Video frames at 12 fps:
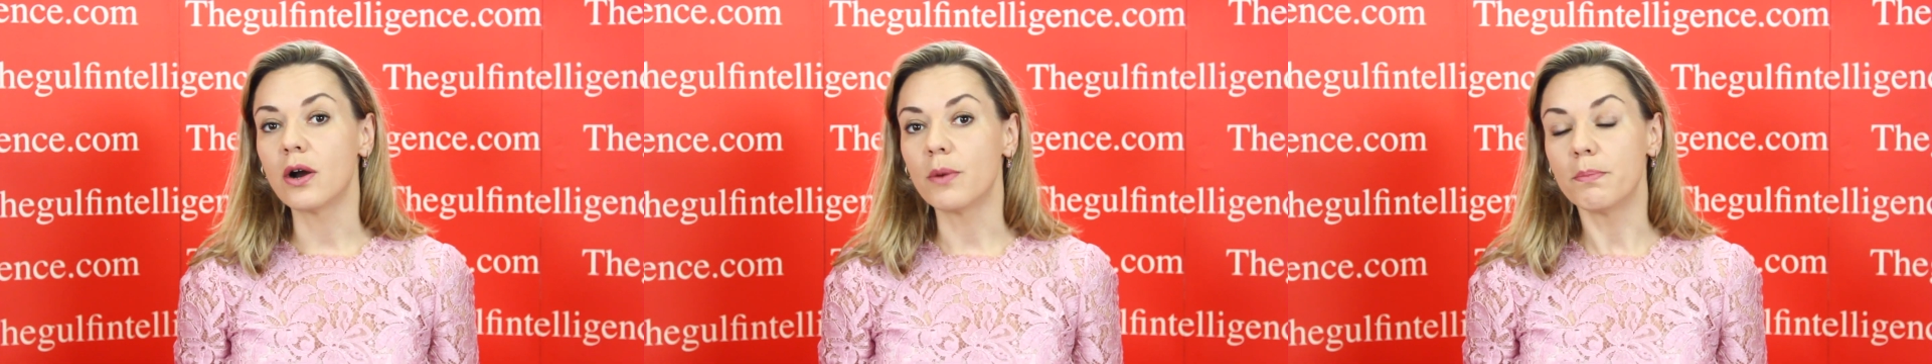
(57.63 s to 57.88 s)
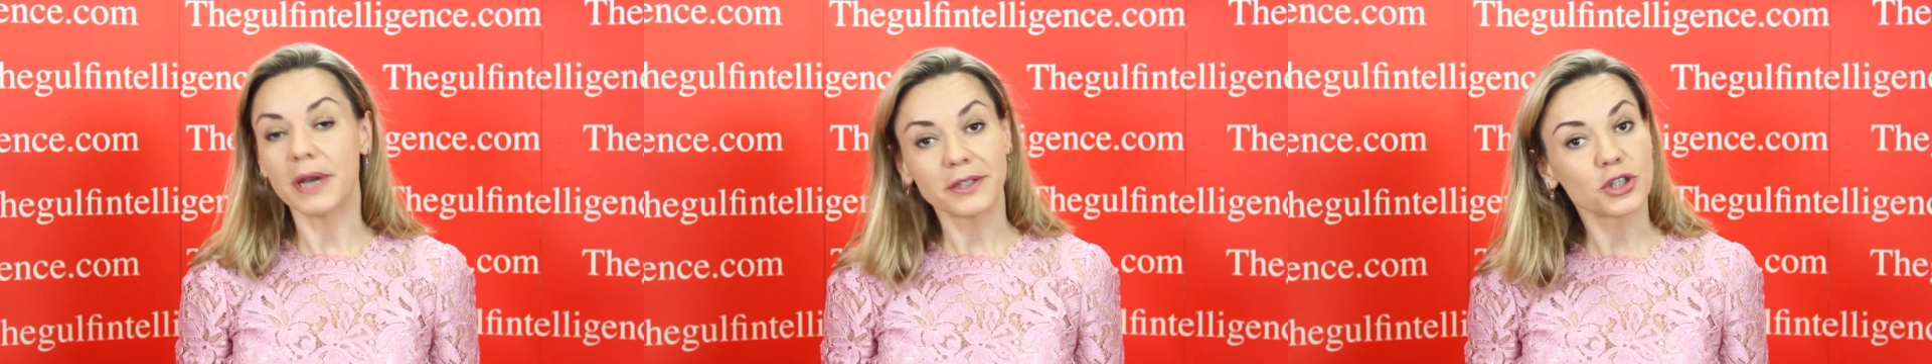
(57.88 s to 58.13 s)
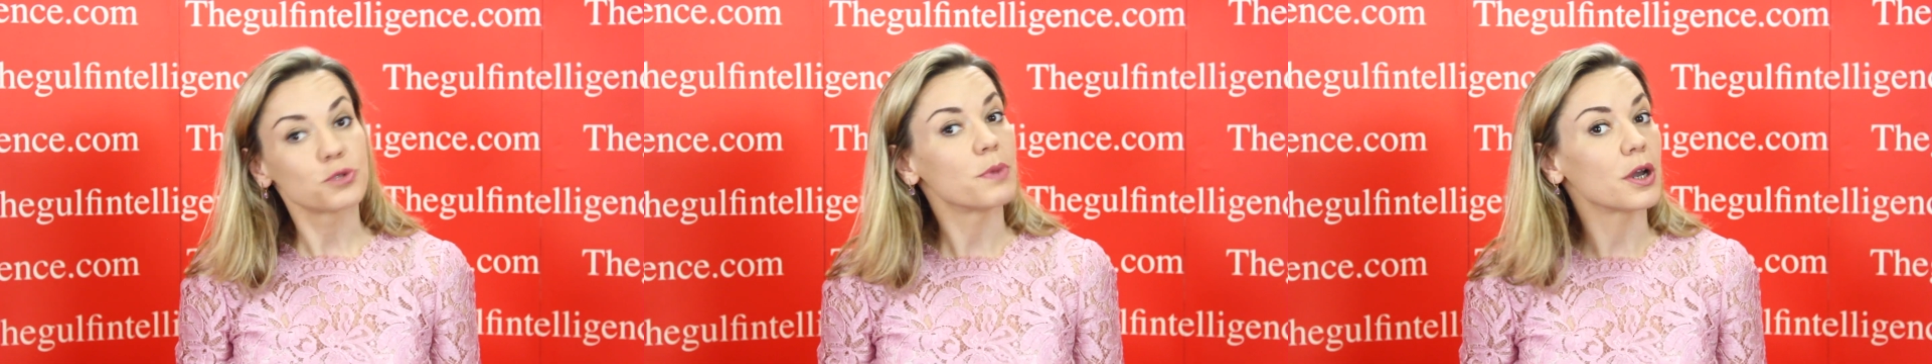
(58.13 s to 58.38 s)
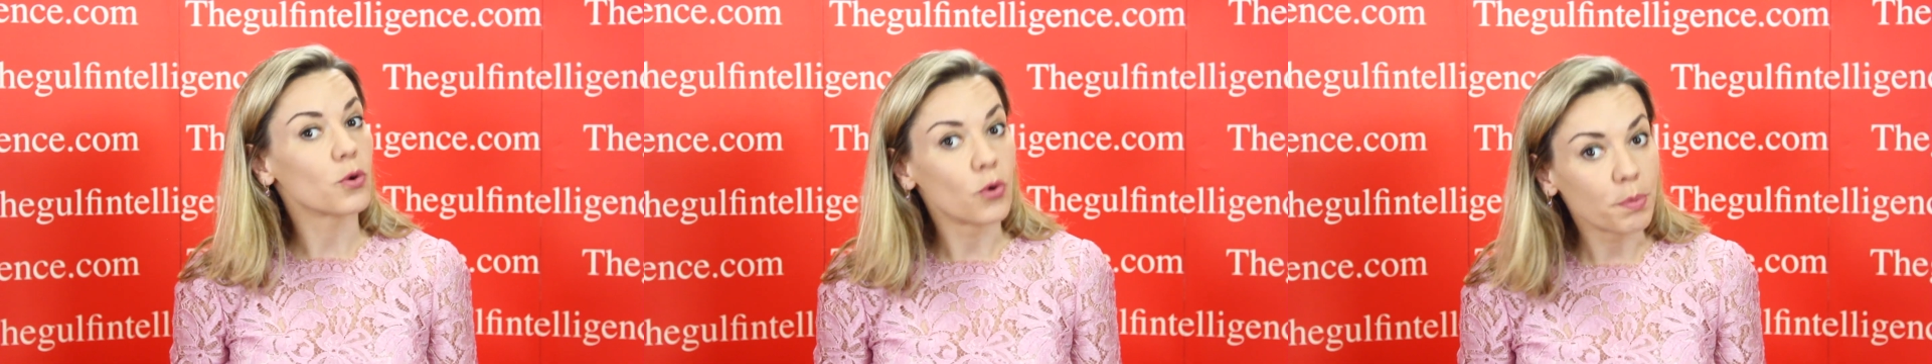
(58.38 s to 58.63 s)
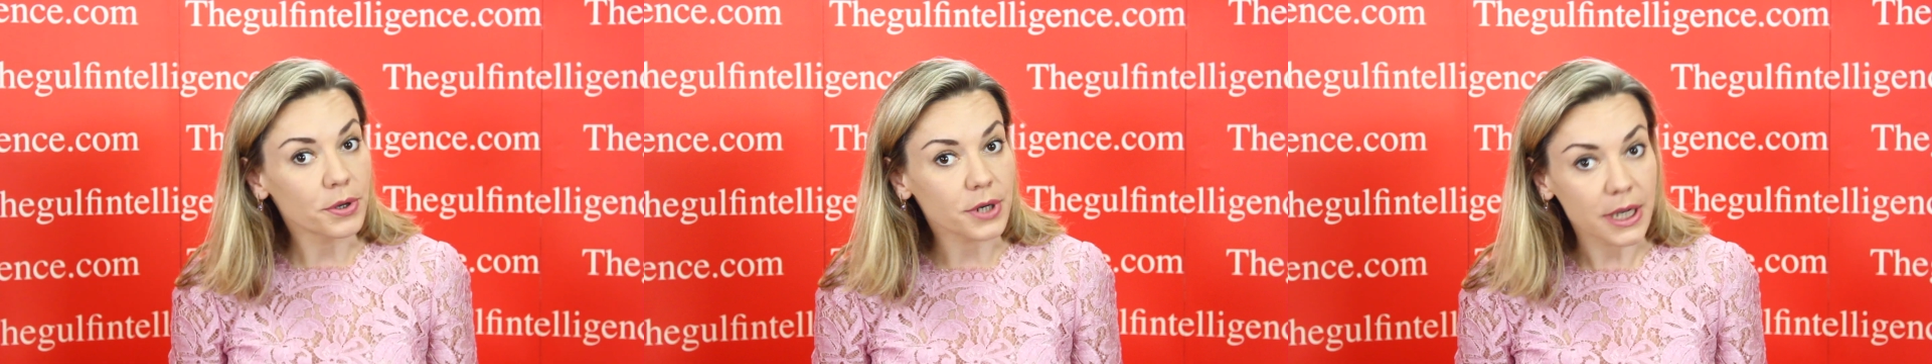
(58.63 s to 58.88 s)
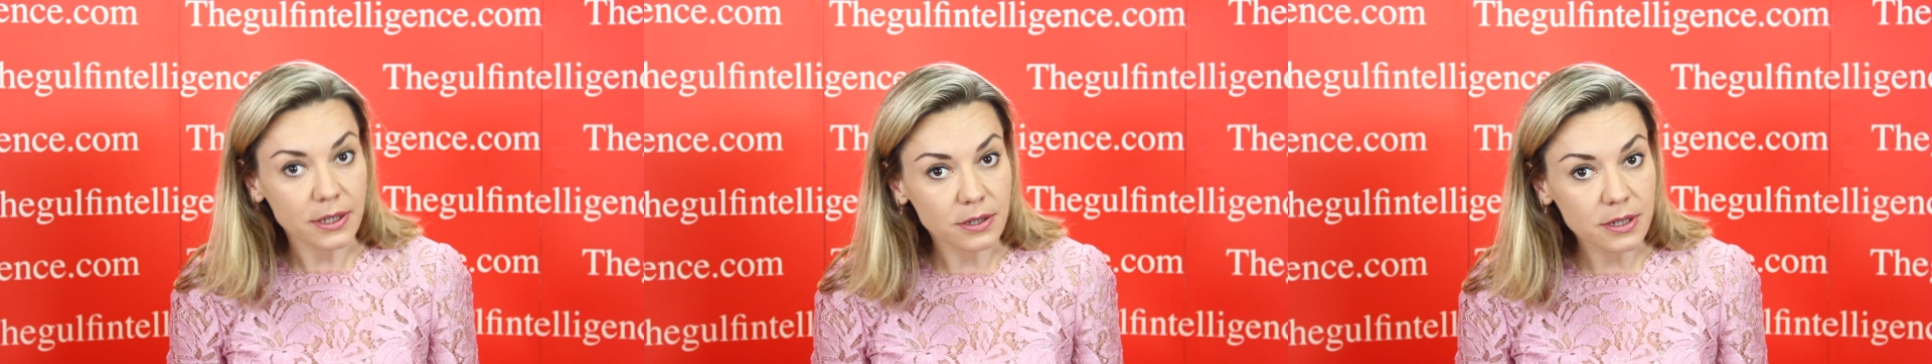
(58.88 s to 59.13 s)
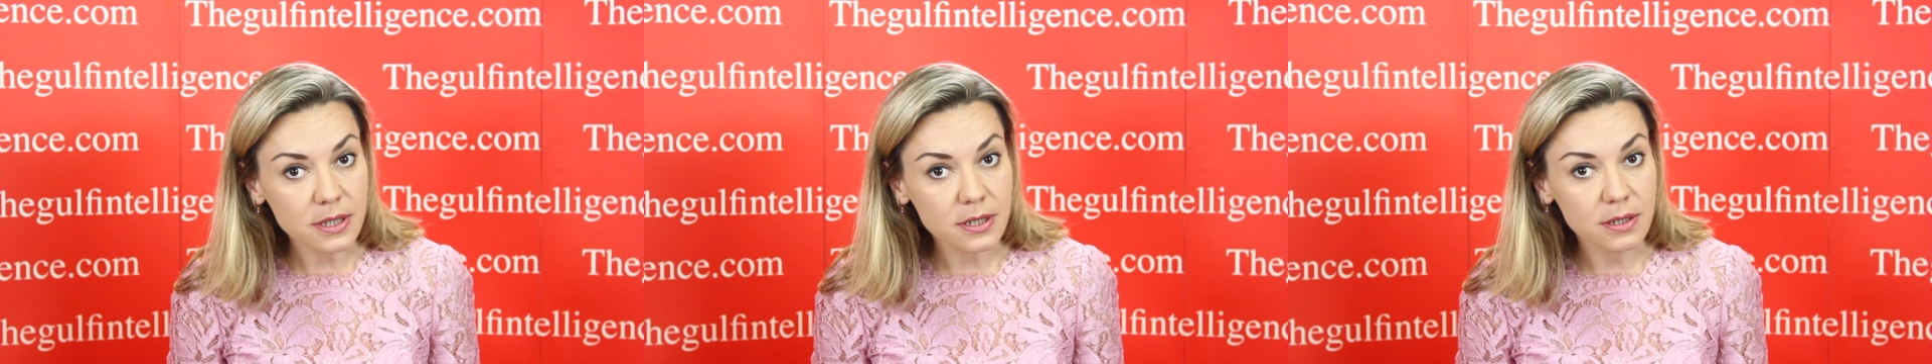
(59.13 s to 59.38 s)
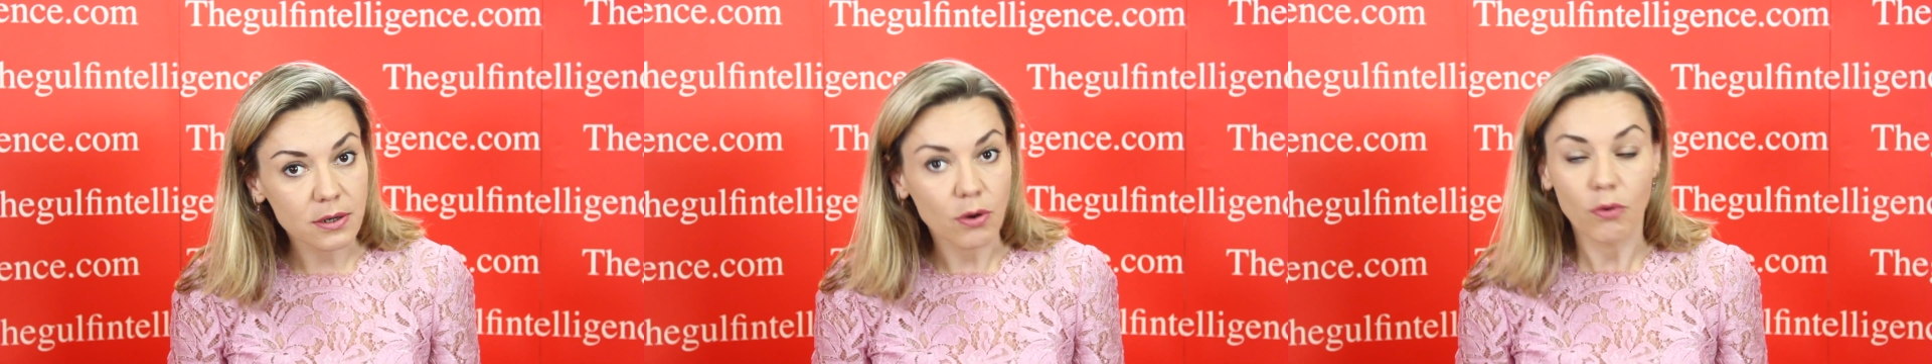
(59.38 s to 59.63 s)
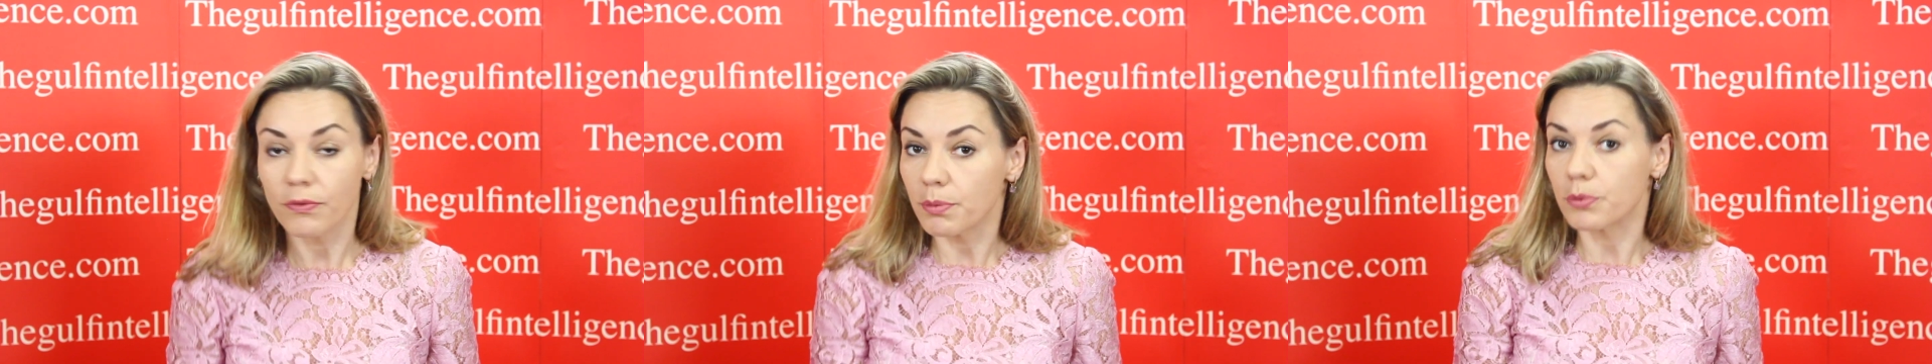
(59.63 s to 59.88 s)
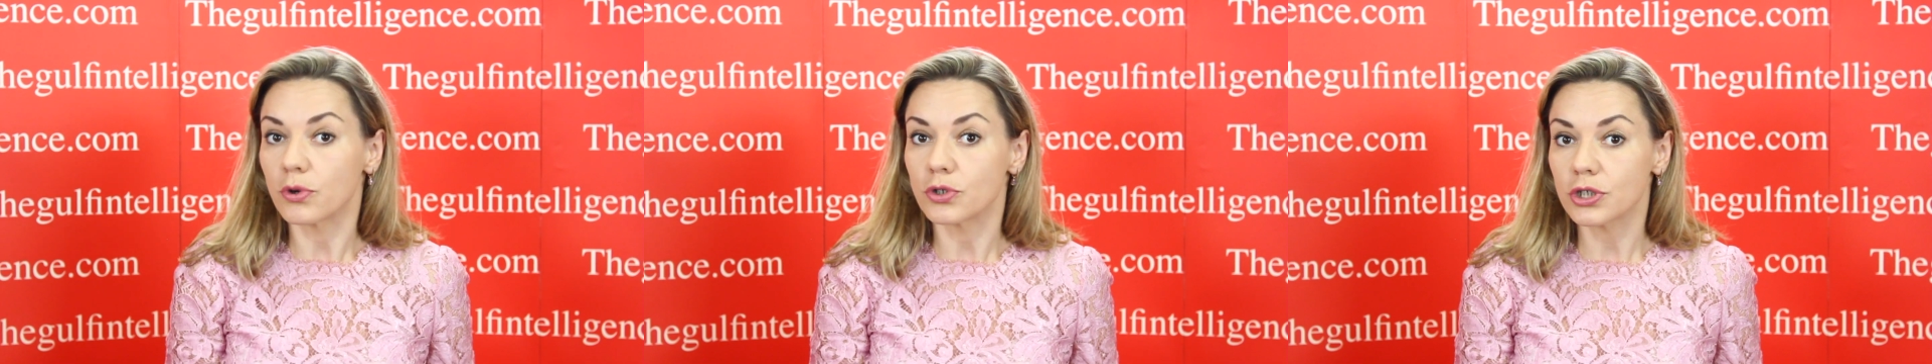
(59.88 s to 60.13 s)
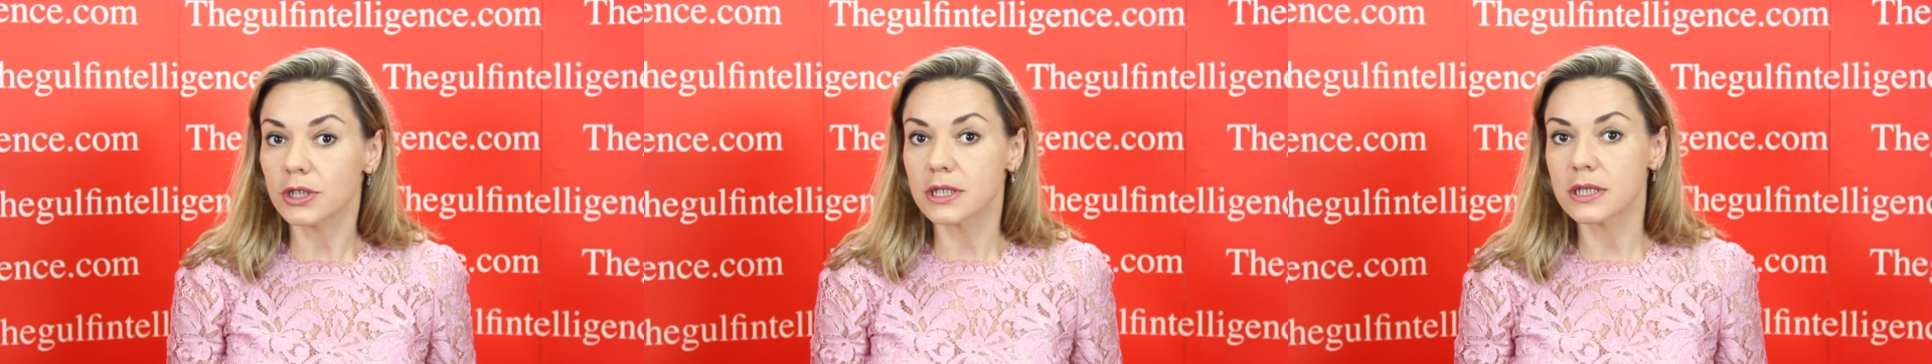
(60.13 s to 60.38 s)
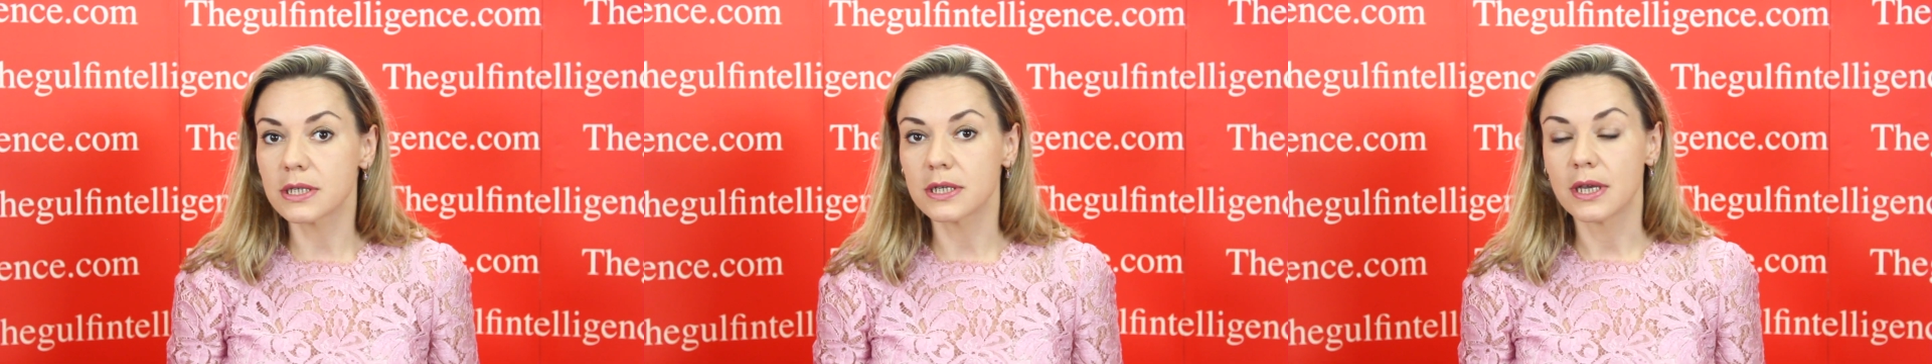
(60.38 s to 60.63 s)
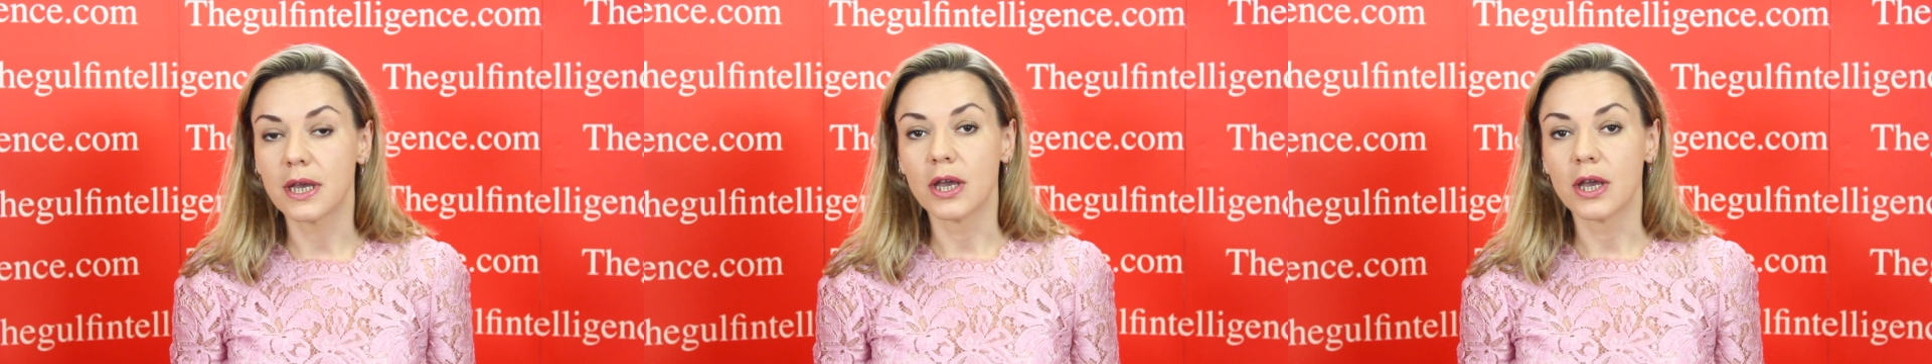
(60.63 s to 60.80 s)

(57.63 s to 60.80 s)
managed by operators of the projects